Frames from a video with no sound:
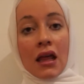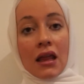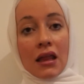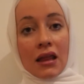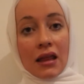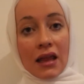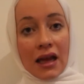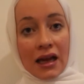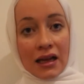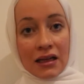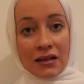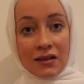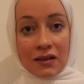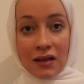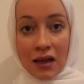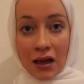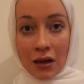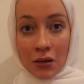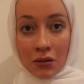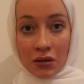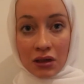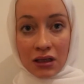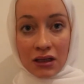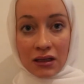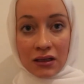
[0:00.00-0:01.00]
That is how
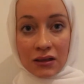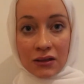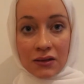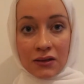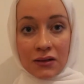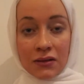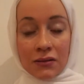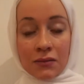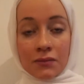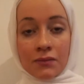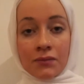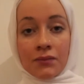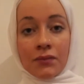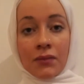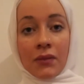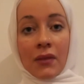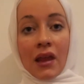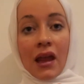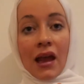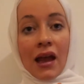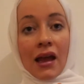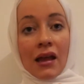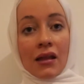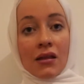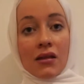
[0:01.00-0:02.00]
it is,
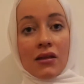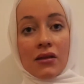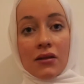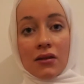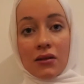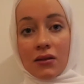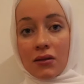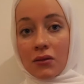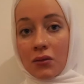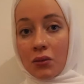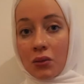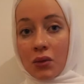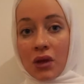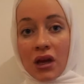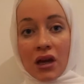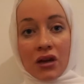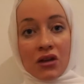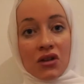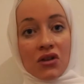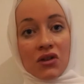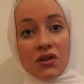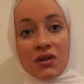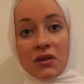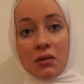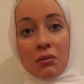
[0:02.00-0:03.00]
and we are
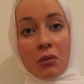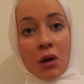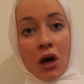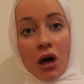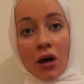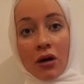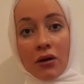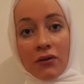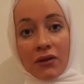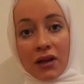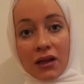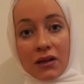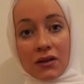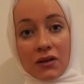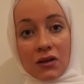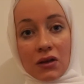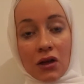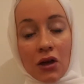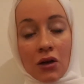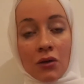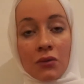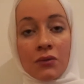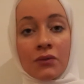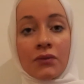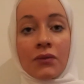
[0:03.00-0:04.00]
just a part of it, you
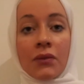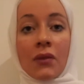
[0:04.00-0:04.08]
know.